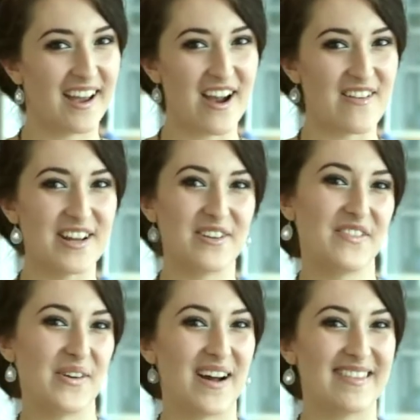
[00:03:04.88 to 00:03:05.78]
Are any of
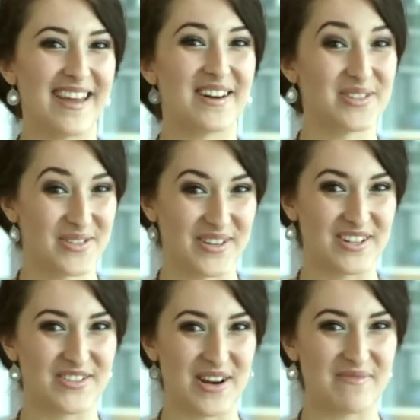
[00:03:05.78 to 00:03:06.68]
you out there also
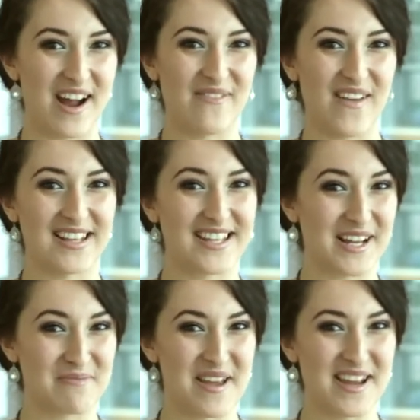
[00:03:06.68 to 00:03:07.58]
extreme ride fans
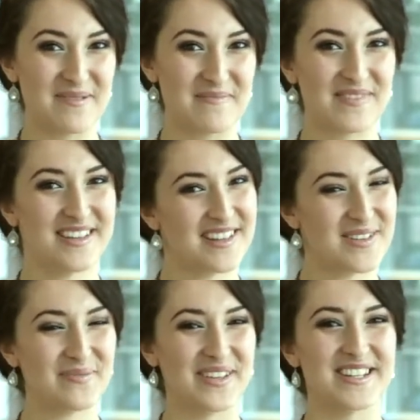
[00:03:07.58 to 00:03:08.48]
like me?
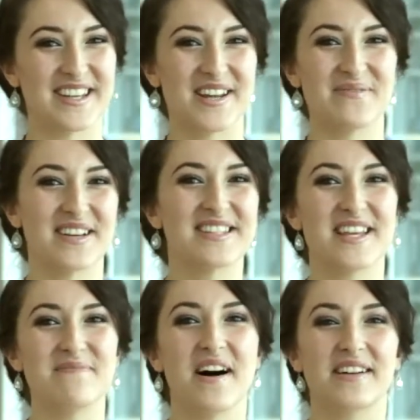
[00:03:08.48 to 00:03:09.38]
Please share your best
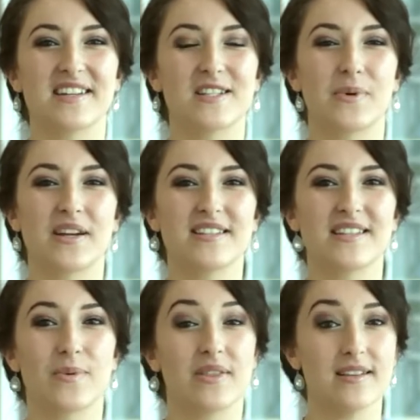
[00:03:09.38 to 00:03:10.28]
theme park
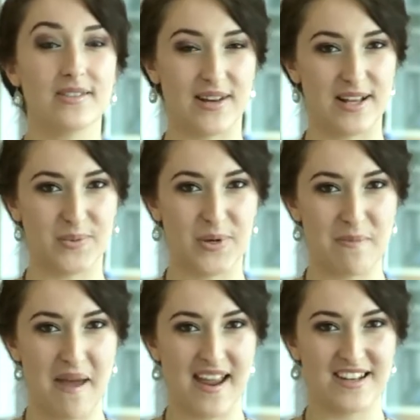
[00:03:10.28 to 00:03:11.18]
experiences with us on our Twitter
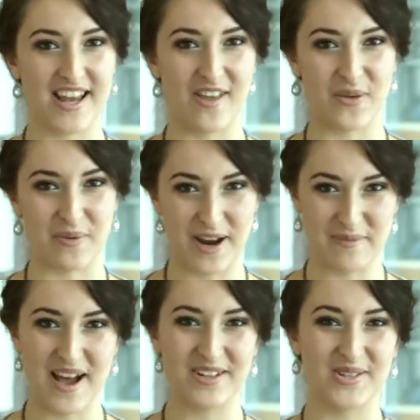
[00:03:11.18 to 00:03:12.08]
page at The
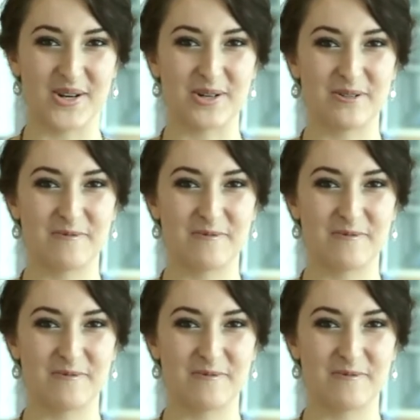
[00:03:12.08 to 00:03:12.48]
Roundabout 2.